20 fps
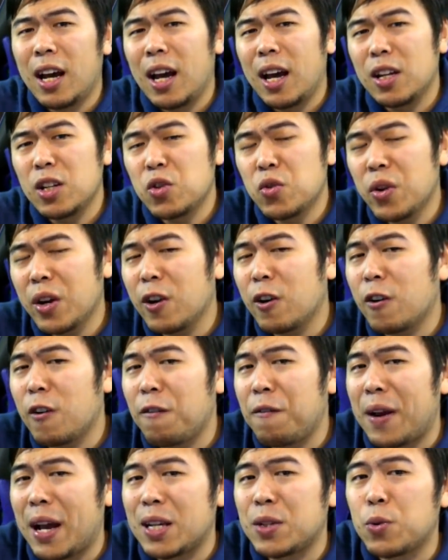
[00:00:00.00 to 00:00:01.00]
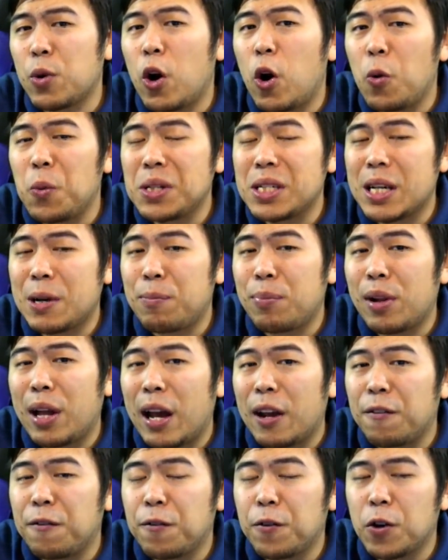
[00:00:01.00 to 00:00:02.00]
trigger effects will always
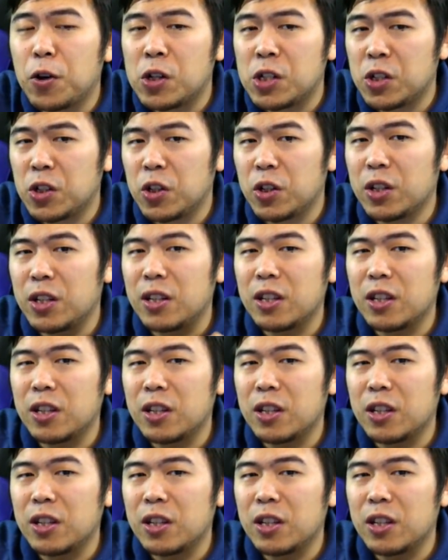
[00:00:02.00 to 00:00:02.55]
apply first.